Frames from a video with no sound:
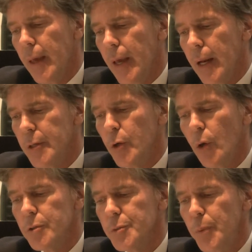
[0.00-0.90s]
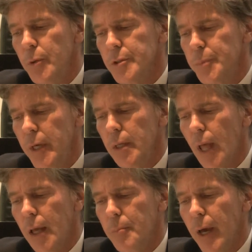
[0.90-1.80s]
And I speak a
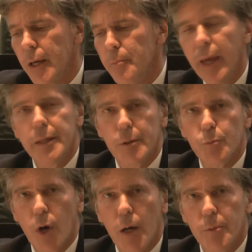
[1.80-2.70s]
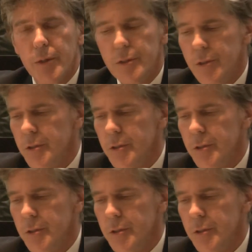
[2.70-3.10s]
lot about abandoned properties.